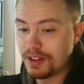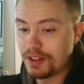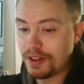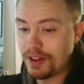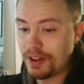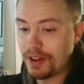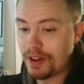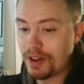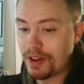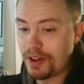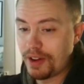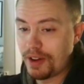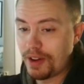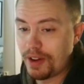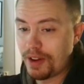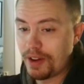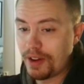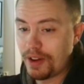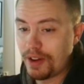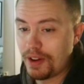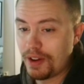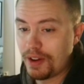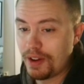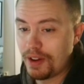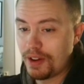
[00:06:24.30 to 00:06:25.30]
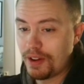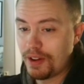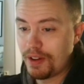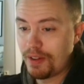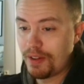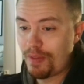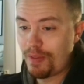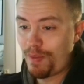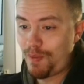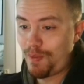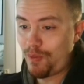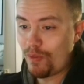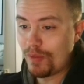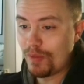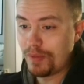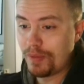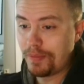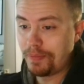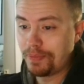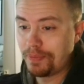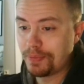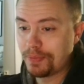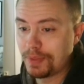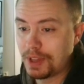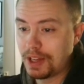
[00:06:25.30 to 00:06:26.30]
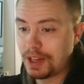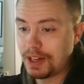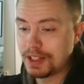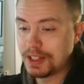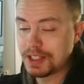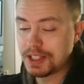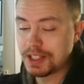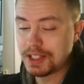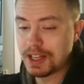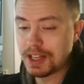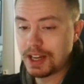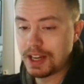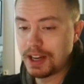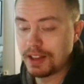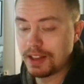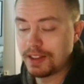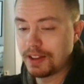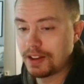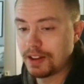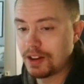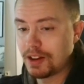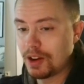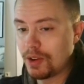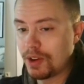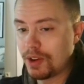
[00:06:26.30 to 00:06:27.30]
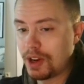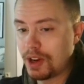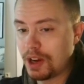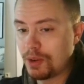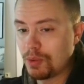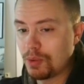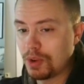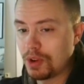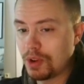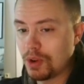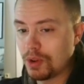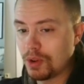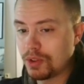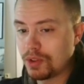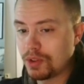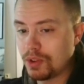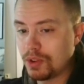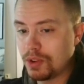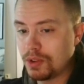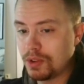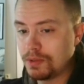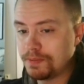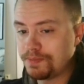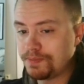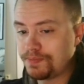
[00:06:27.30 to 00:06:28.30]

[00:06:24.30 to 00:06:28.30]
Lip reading: And as I said, I think Cloud9 will go through.